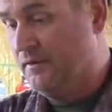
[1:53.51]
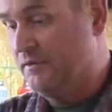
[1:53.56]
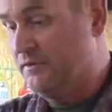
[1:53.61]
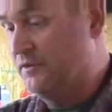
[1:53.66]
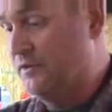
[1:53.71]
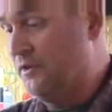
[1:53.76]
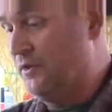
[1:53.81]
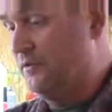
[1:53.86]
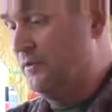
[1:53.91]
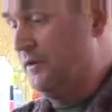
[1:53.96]

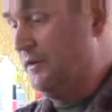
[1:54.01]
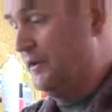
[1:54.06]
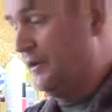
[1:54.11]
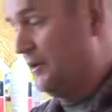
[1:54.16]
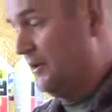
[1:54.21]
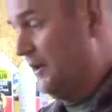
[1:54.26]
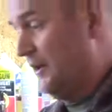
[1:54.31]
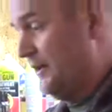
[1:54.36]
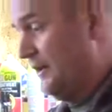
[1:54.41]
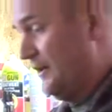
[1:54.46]
Still really
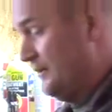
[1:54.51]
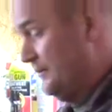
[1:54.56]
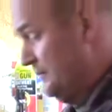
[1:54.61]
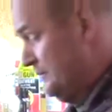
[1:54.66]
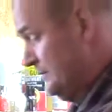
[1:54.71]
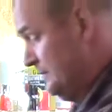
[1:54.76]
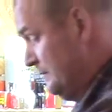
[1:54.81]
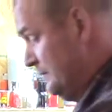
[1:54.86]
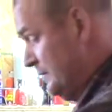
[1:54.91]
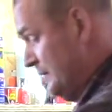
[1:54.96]
cruddy.
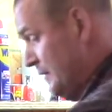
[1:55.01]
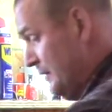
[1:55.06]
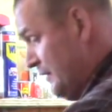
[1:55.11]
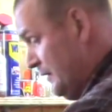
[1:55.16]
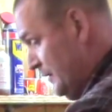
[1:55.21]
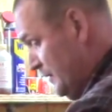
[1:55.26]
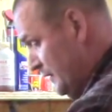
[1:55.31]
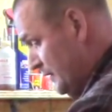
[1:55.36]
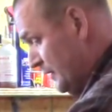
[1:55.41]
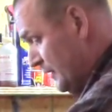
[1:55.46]

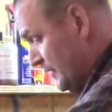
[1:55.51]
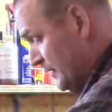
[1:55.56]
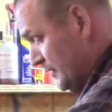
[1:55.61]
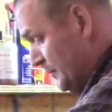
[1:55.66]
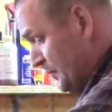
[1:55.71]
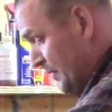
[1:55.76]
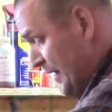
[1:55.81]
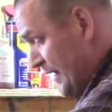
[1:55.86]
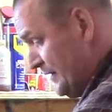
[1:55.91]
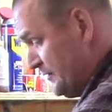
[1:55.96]
On
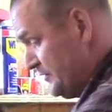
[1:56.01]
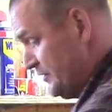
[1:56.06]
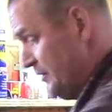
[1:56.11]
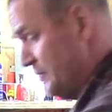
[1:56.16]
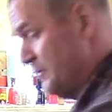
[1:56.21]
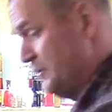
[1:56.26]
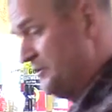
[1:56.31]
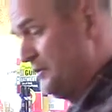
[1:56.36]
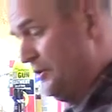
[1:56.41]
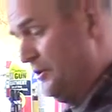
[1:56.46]
to patch
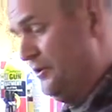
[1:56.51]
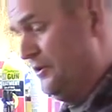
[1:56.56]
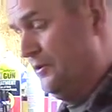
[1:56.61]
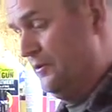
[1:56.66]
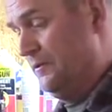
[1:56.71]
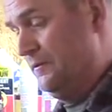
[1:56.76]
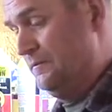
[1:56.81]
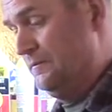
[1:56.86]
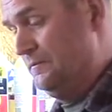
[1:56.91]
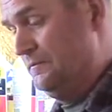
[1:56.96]
number two.